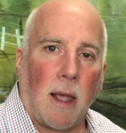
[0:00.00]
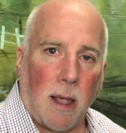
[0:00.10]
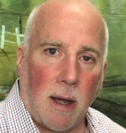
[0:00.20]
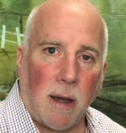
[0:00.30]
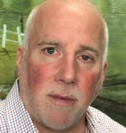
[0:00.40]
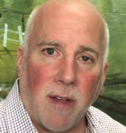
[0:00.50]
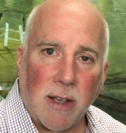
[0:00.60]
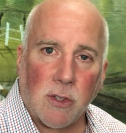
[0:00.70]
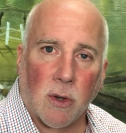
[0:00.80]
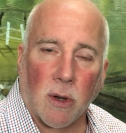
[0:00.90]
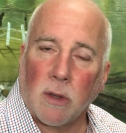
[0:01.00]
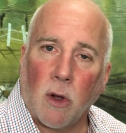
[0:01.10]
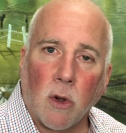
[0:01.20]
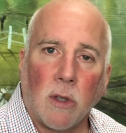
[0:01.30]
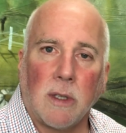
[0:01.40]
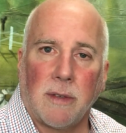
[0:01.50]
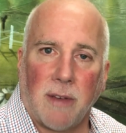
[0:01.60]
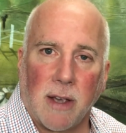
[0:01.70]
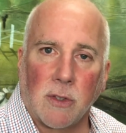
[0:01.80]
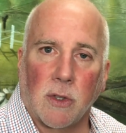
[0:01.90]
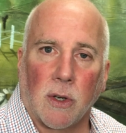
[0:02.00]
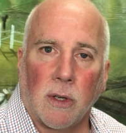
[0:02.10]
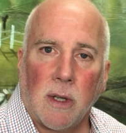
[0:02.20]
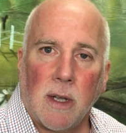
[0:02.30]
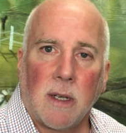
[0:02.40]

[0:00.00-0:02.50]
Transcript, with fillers: an investor, a local investor,